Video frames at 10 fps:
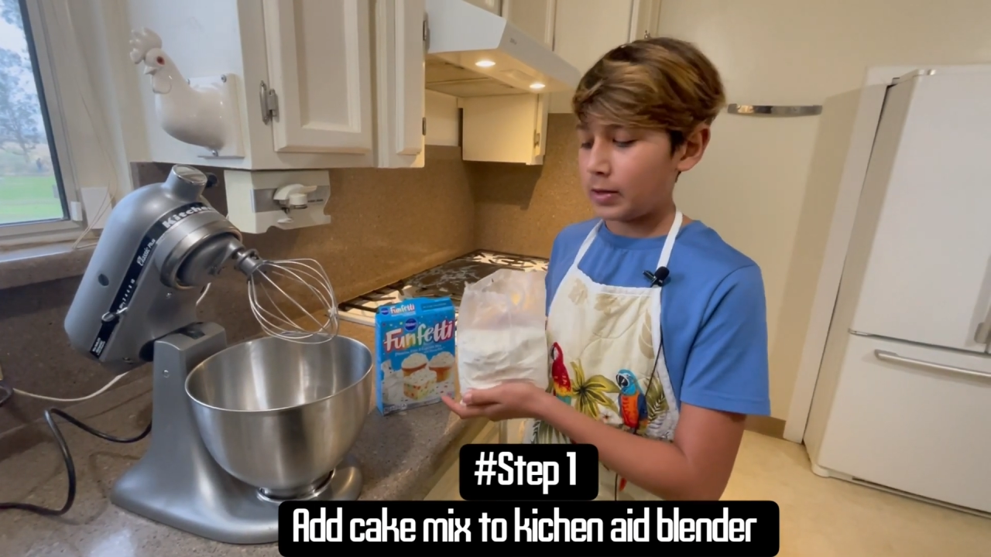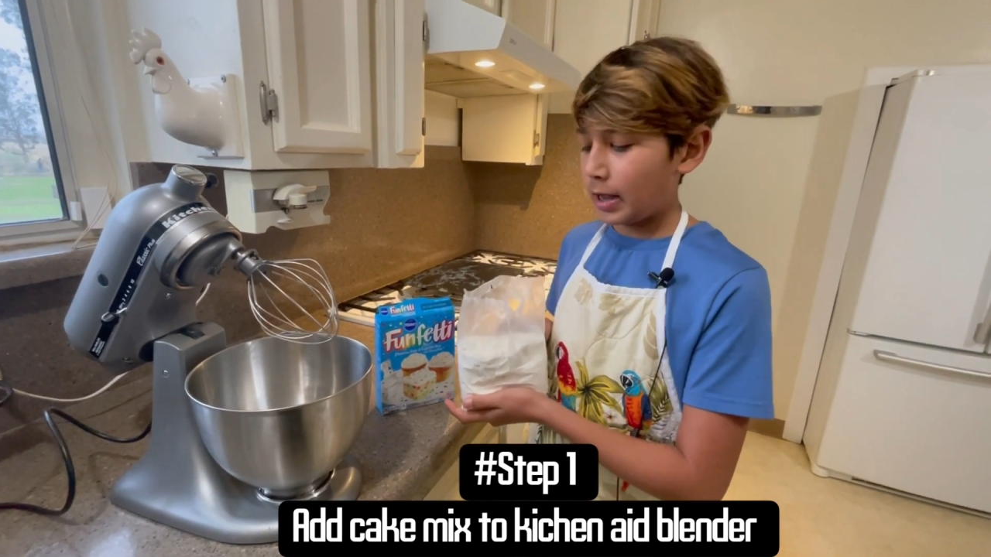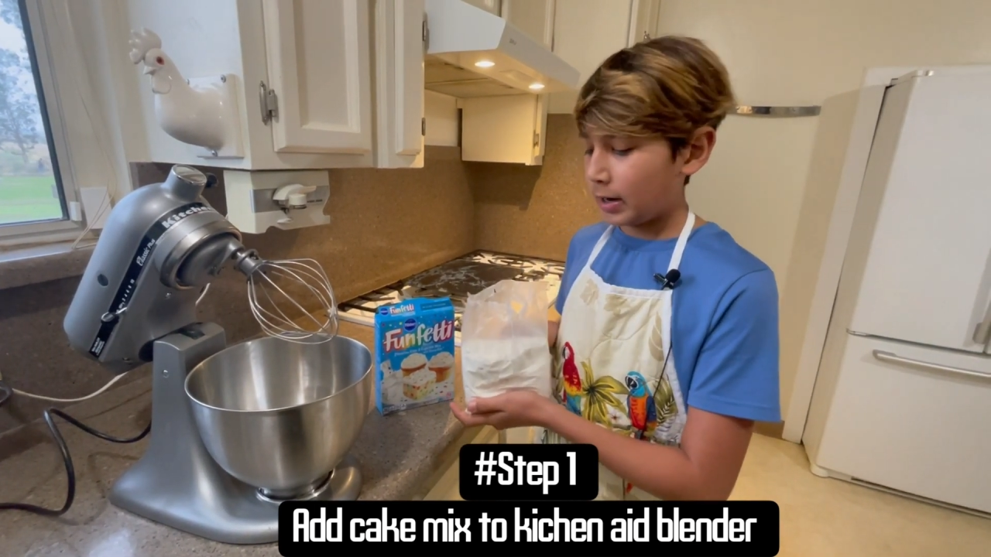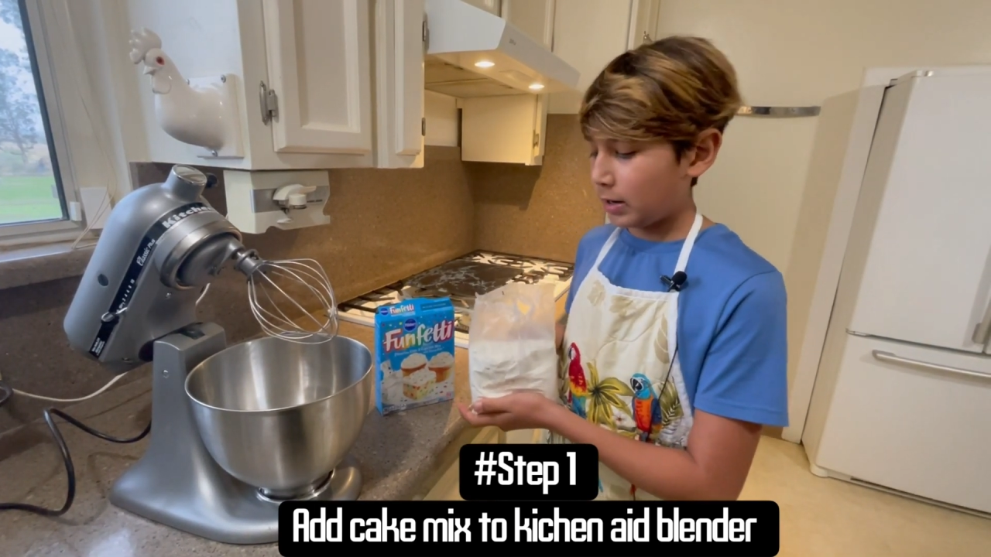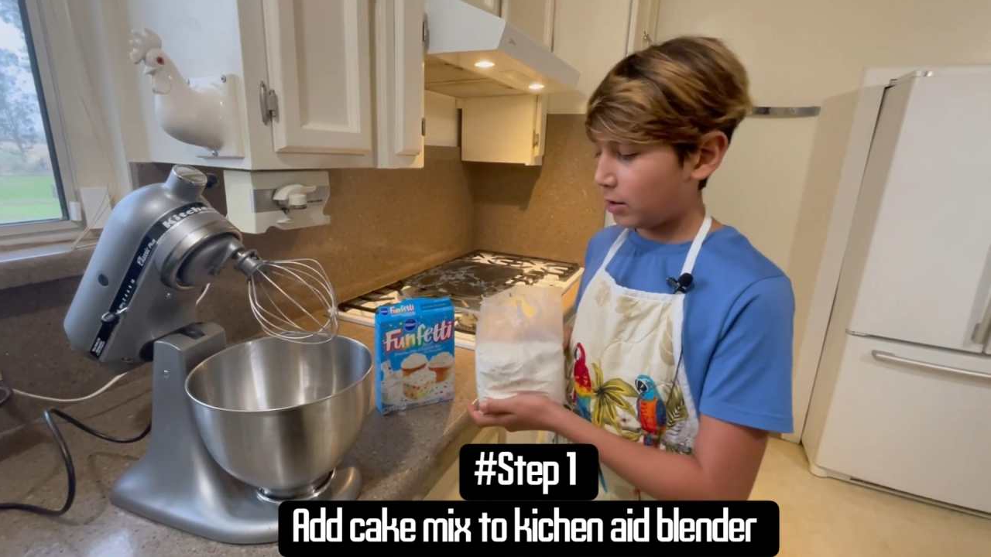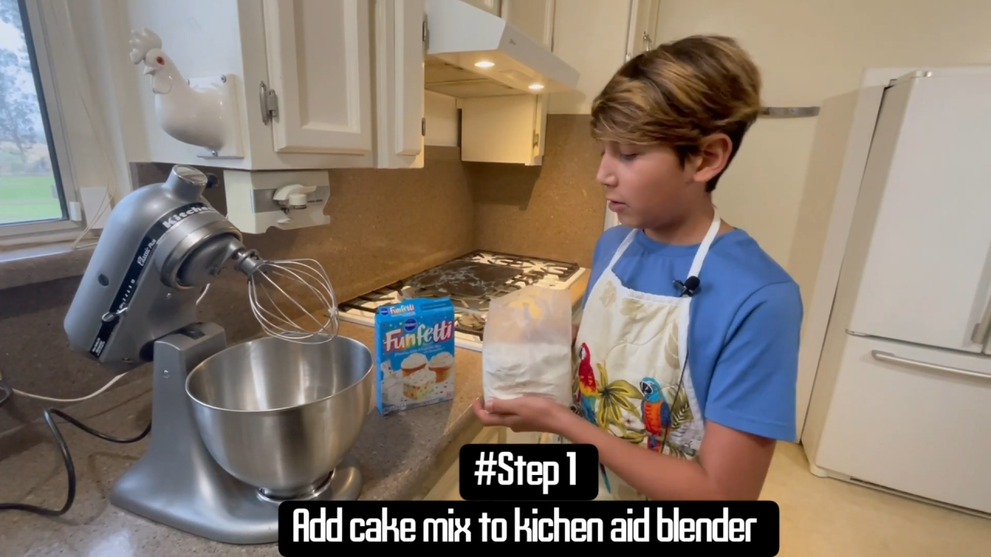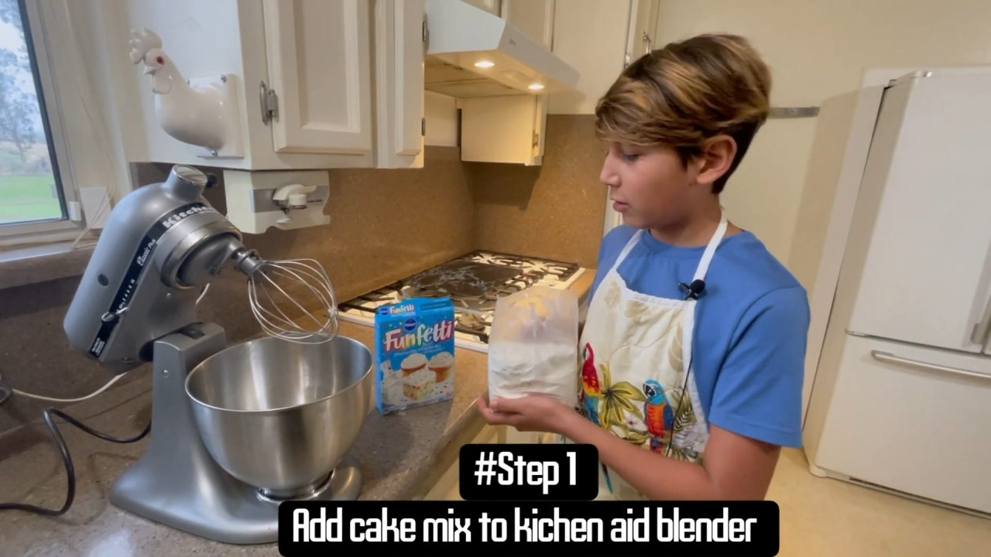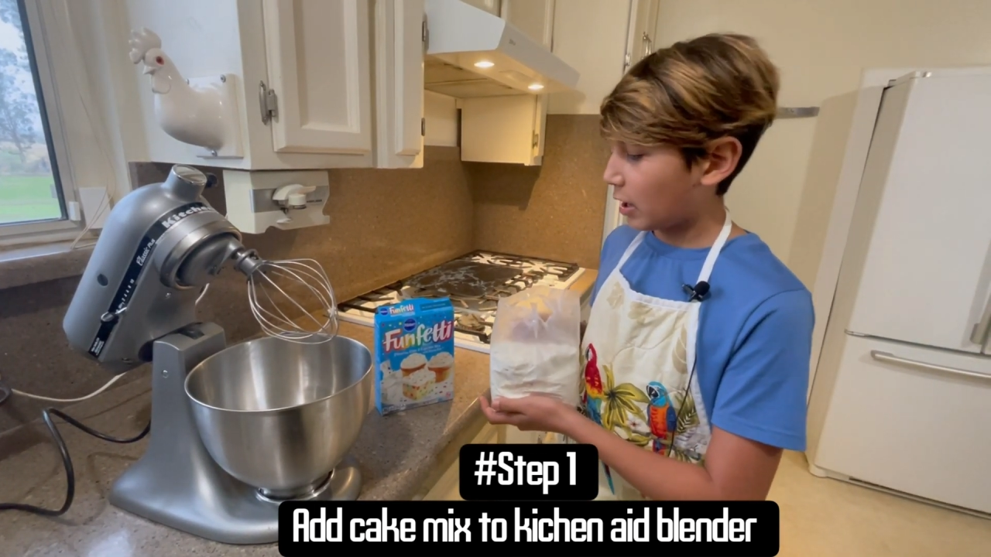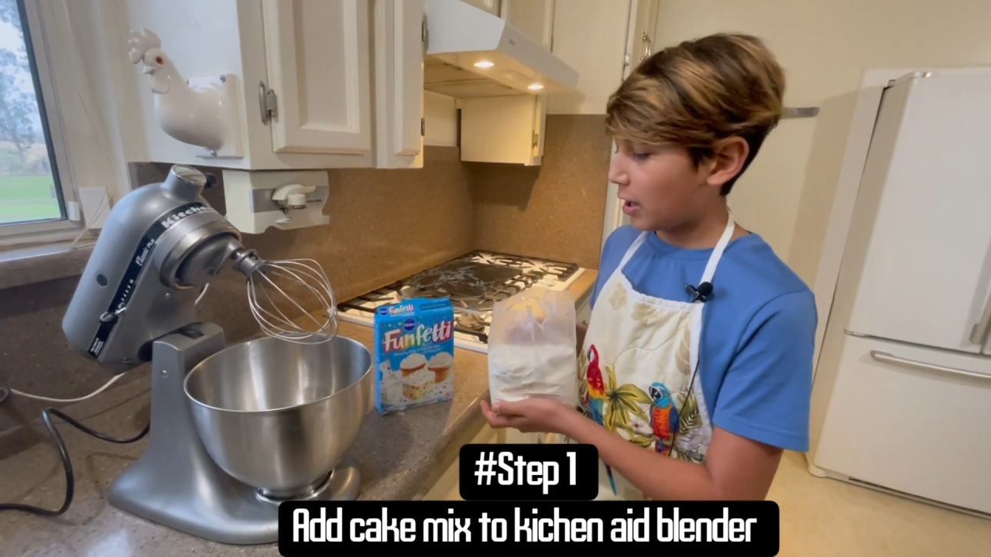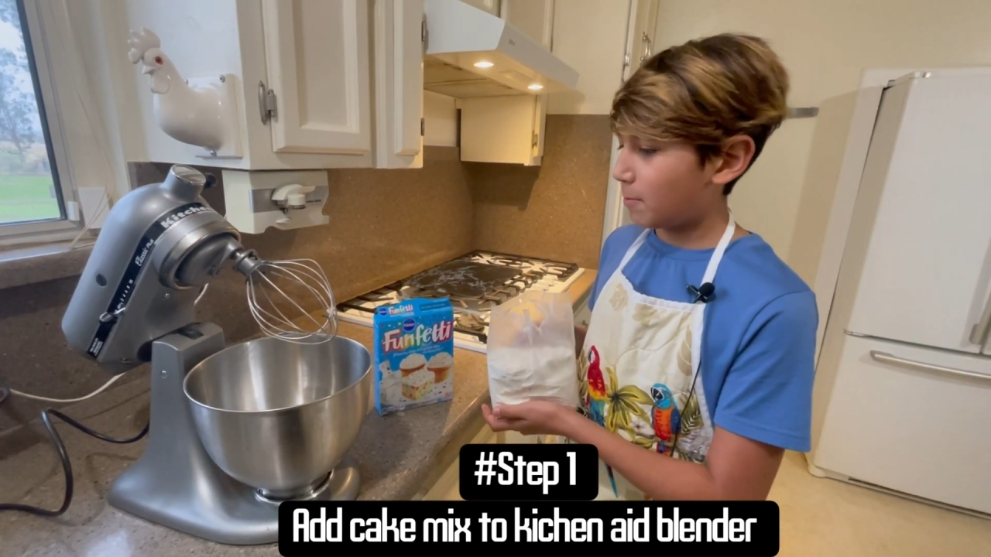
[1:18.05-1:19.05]
adding your
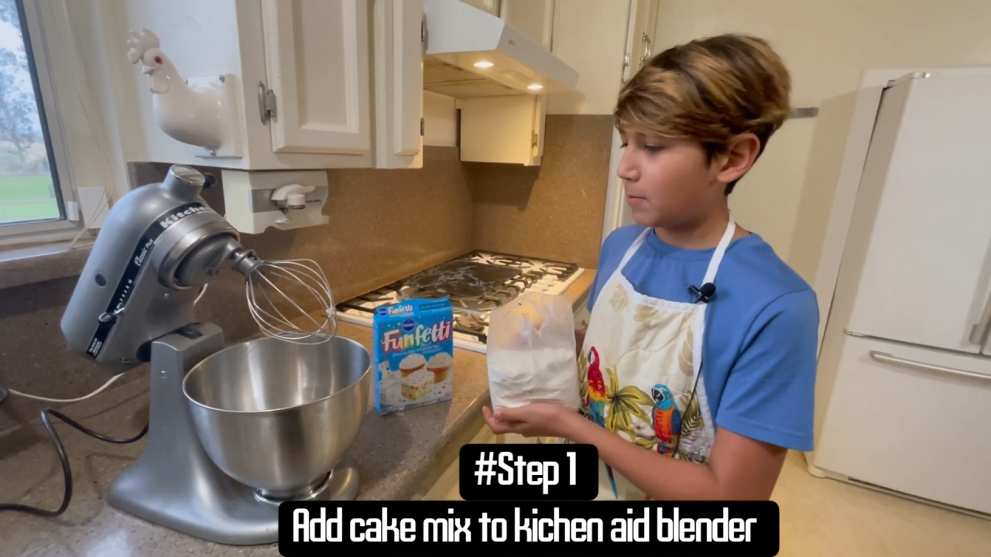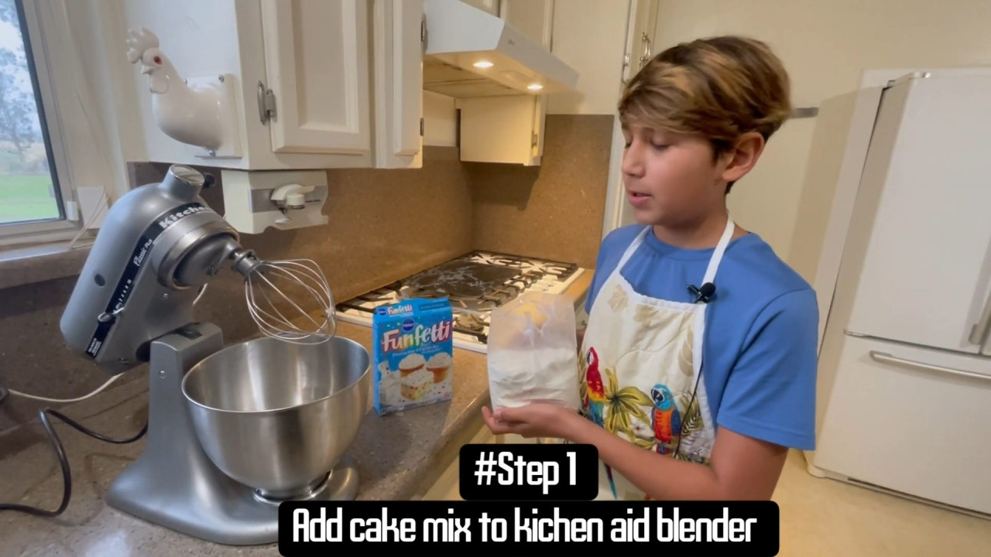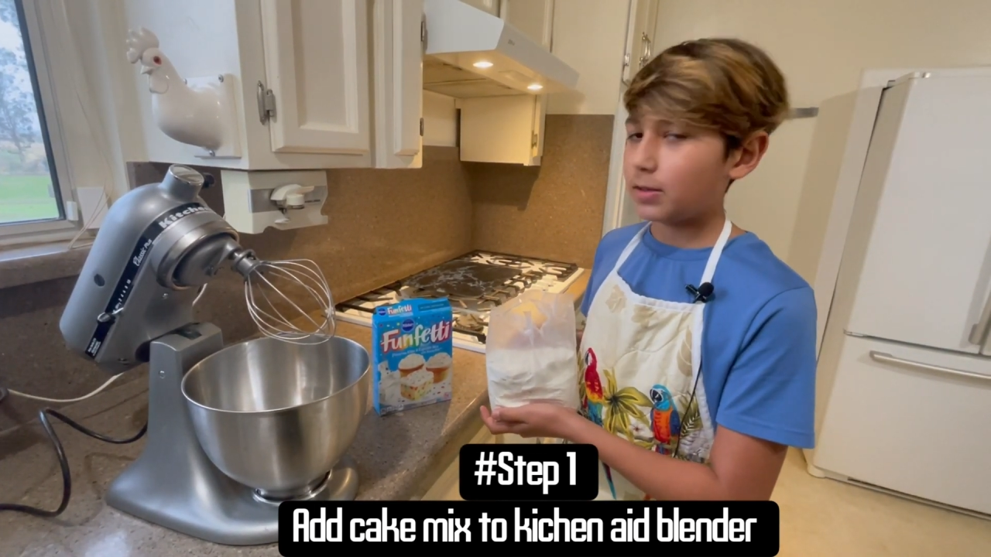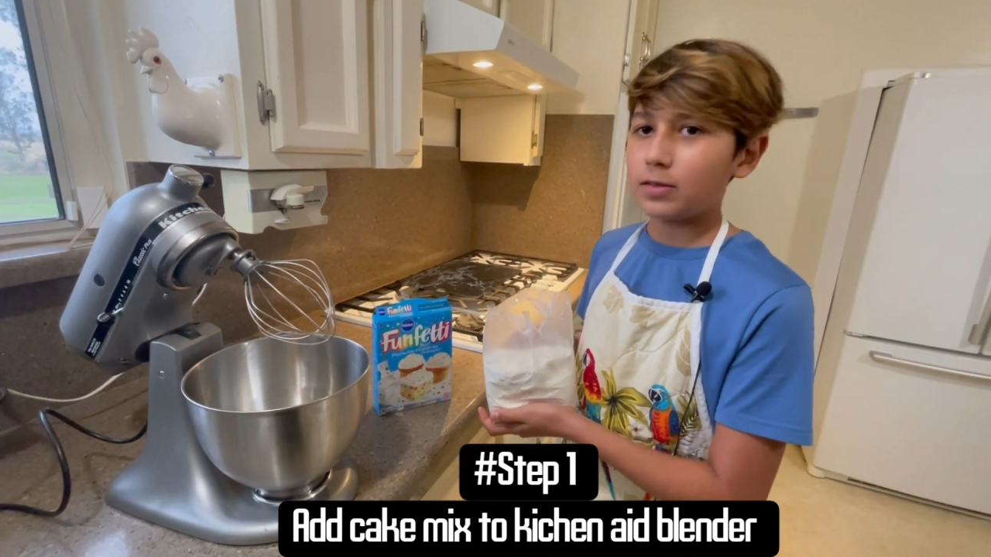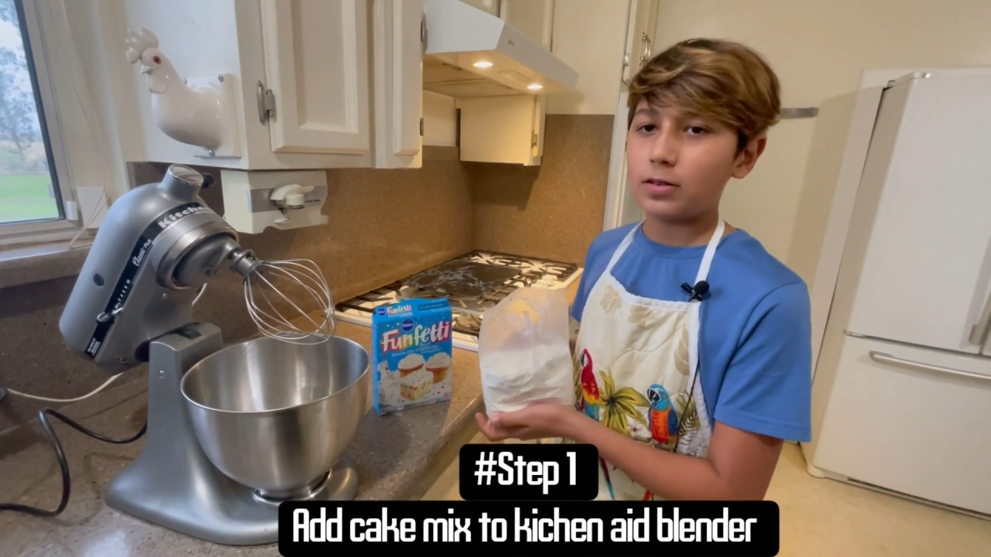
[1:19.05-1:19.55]
cake mix